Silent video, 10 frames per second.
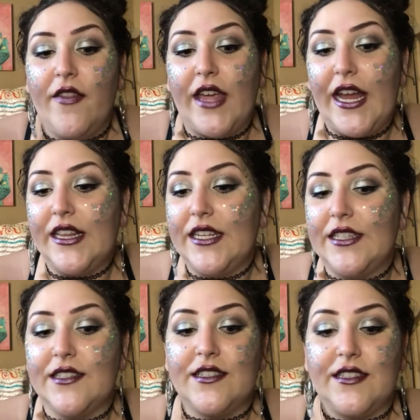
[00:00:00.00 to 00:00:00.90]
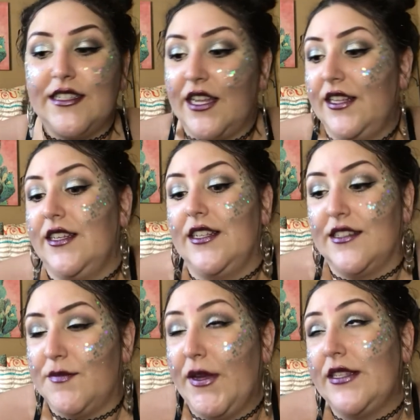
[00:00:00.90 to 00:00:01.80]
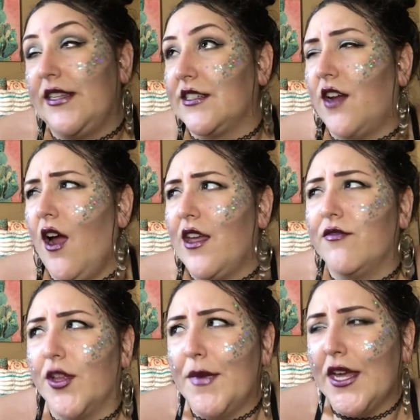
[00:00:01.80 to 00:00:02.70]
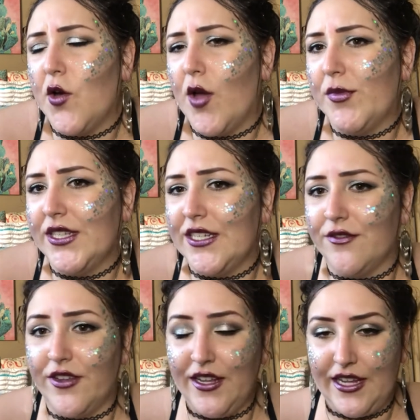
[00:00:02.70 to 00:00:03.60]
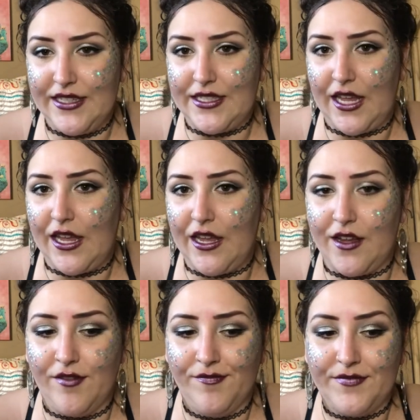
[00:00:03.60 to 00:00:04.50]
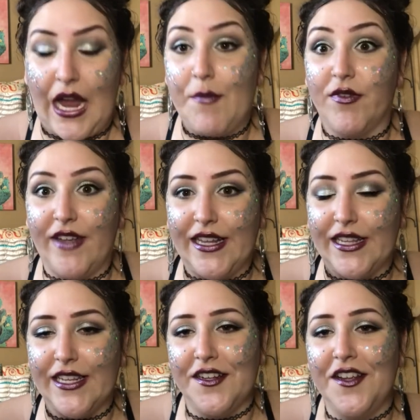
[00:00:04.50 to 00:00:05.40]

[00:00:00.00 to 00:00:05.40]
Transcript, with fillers: The aliens, these aliens, basically it's a talking flamingo, I believe. It's a type of alien.